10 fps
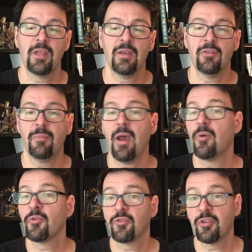He has a
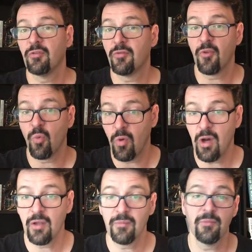power skill for the
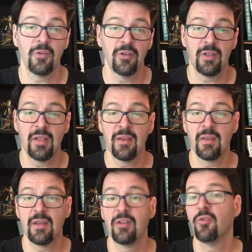wand, indicating
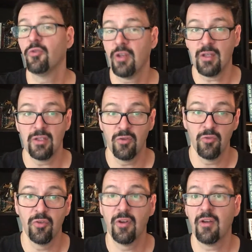that he knows how to
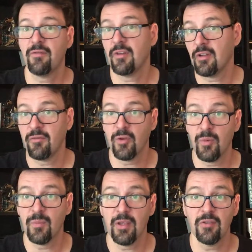use it on a fairly
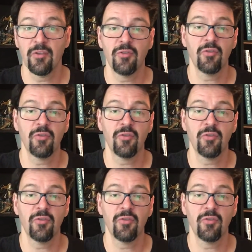frequent basis.